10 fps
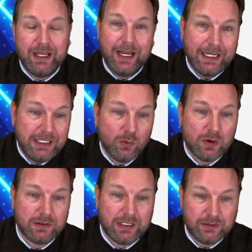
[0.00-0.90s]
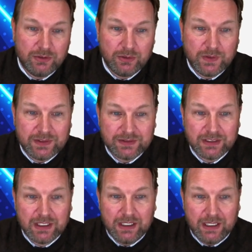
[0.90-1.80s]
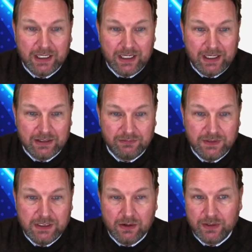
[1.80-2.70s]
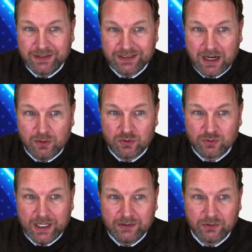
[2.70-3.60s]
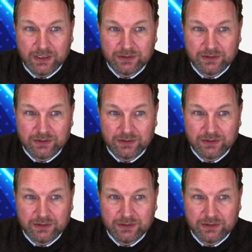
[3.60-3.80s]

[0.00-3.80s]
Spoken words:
Anyone can do this, and the video is now rendering.